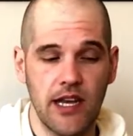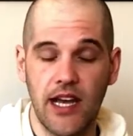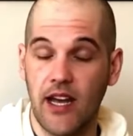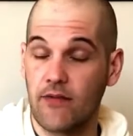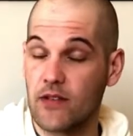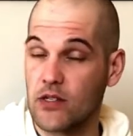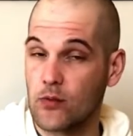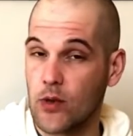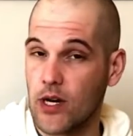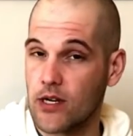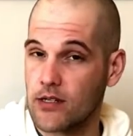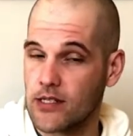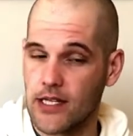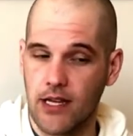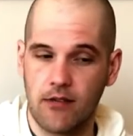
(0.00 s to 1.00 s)
I have these
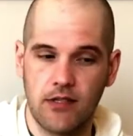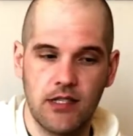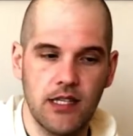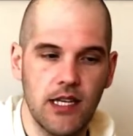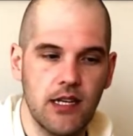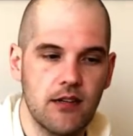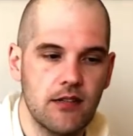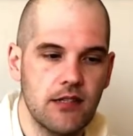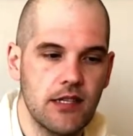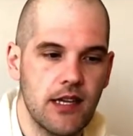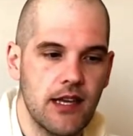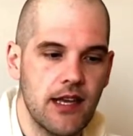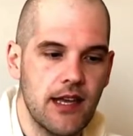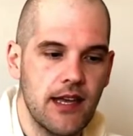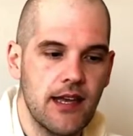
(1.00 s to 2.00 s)
wires downstairs.
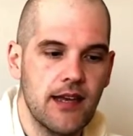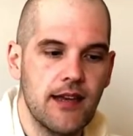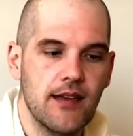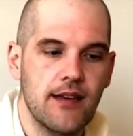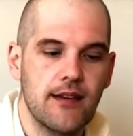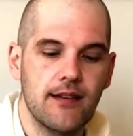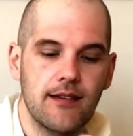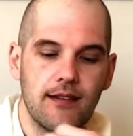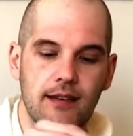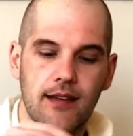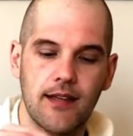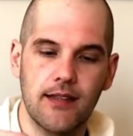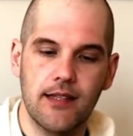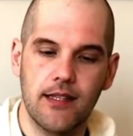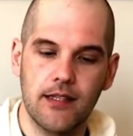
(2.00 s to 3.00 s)

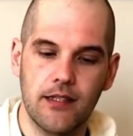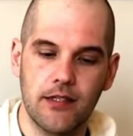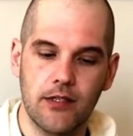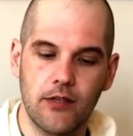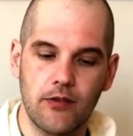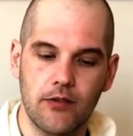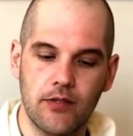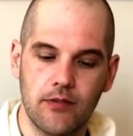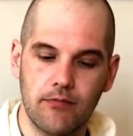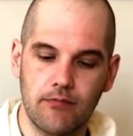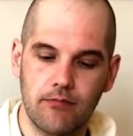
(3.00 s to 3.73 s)
And then this goes.